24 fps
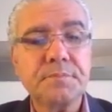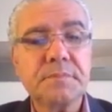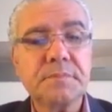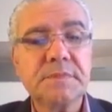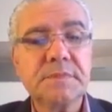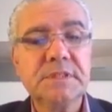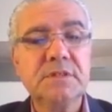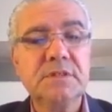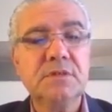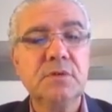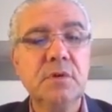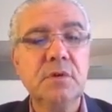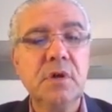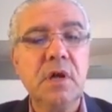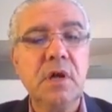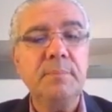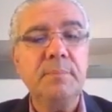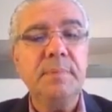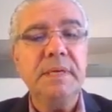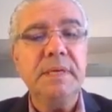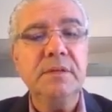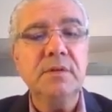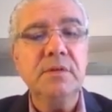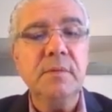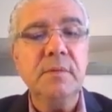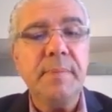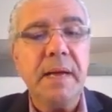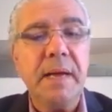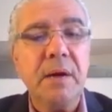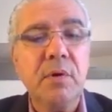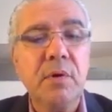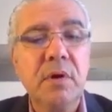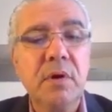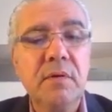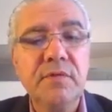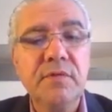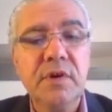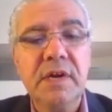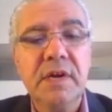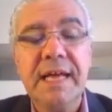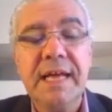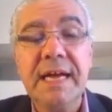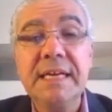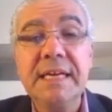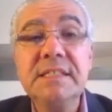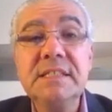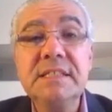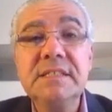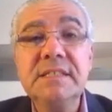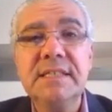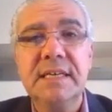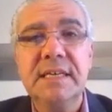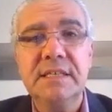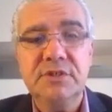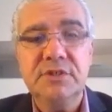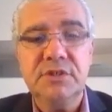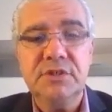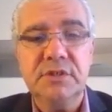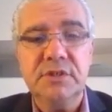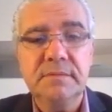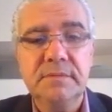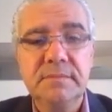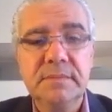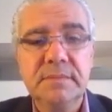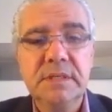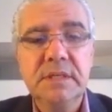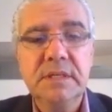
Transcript: So coupling the power of aligned intention,